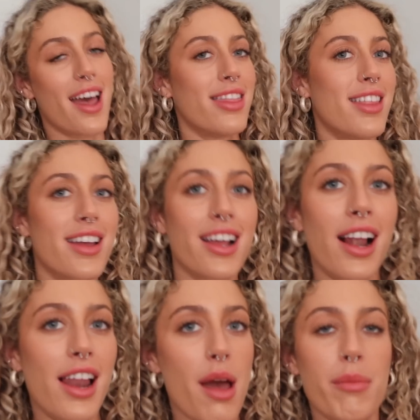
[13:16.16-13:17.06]
getting the
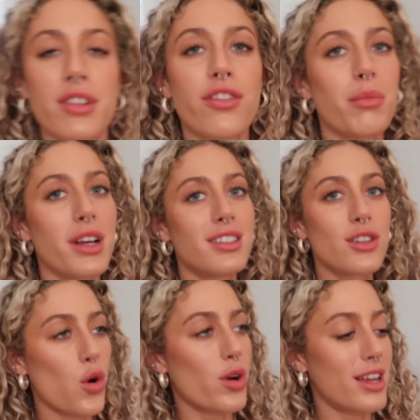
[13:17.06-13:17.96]
clips for my
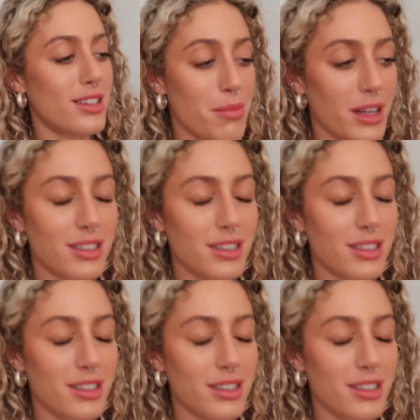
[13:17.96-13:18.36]
stories and my